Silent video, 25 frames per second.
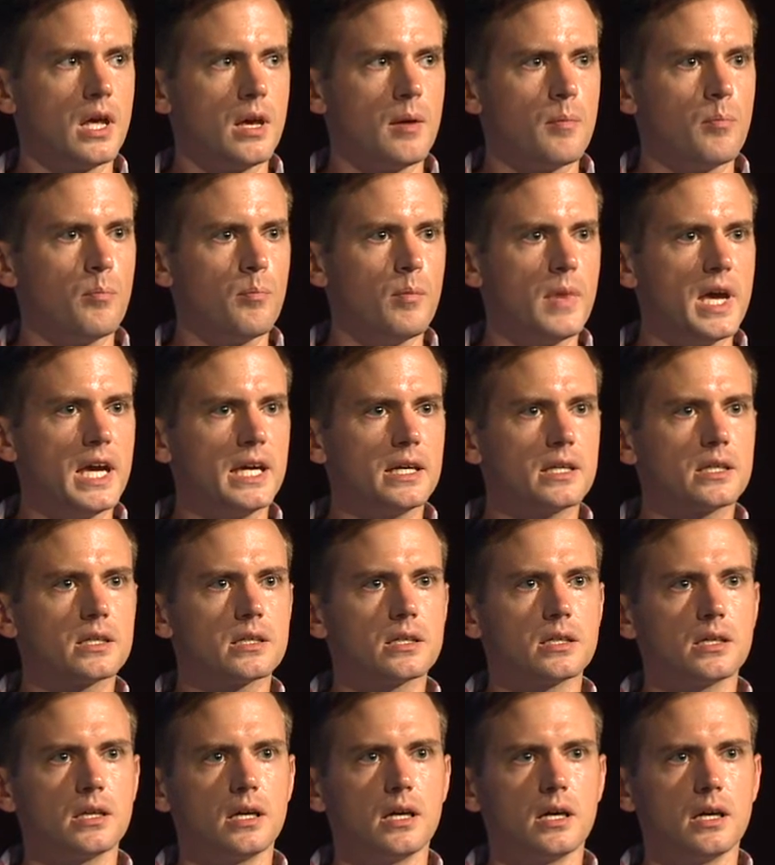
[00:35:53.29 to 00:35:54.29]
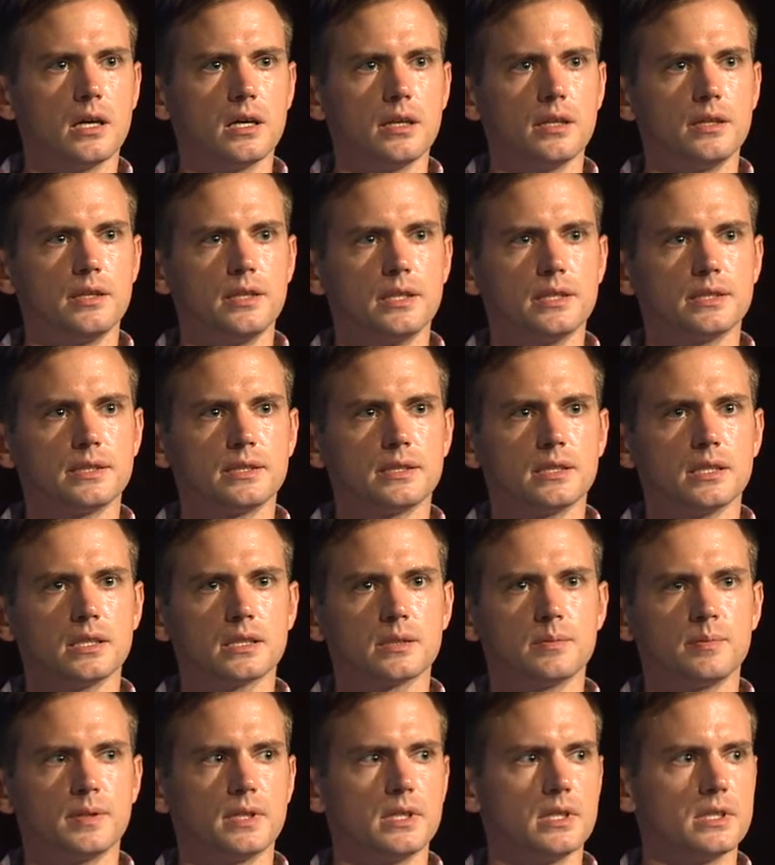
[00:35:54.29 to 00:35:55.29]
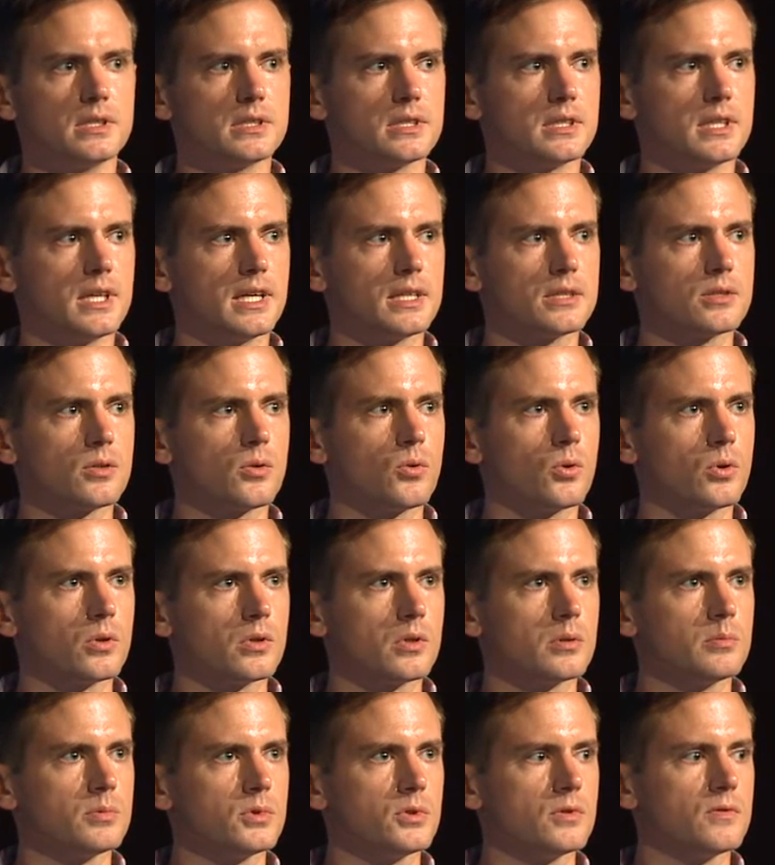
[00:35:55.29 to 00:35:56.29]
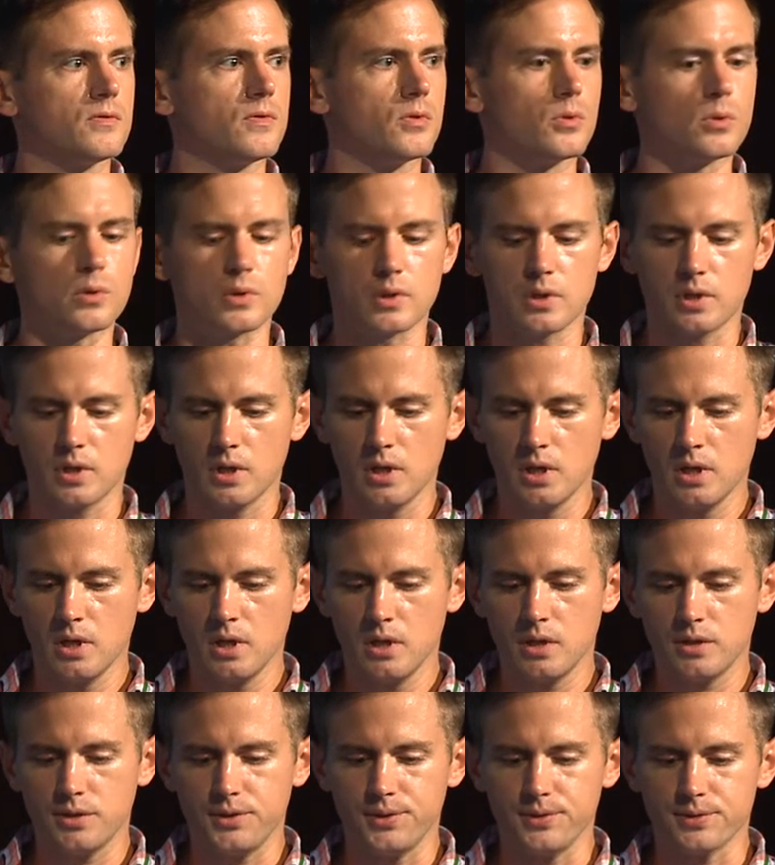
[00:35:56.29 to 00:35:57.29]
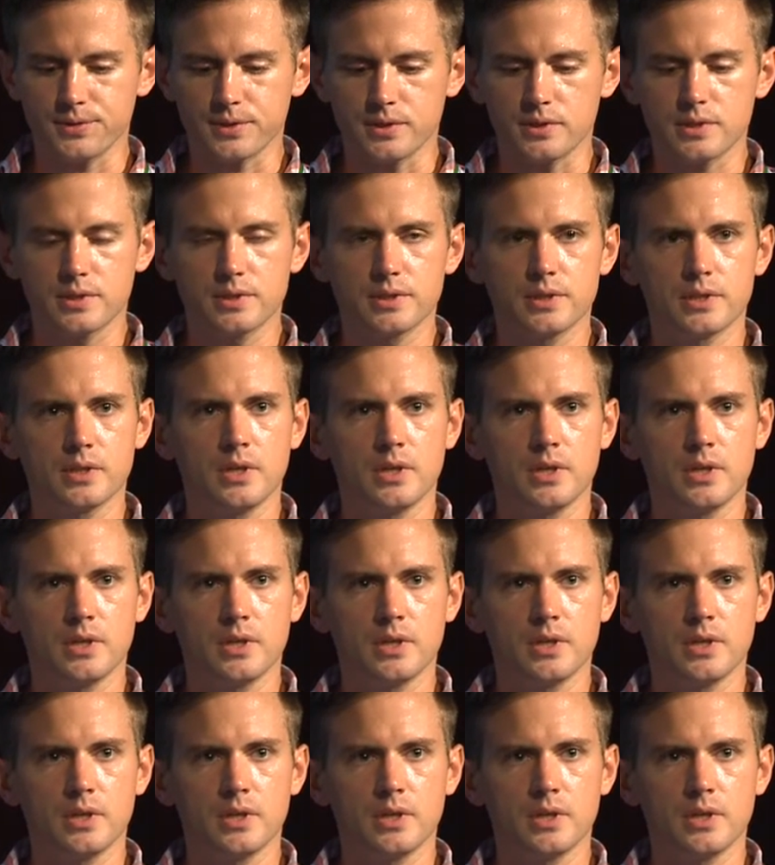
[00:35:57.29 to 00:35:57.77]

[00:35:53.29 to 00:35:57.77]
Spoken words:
make this experience less horrible for users.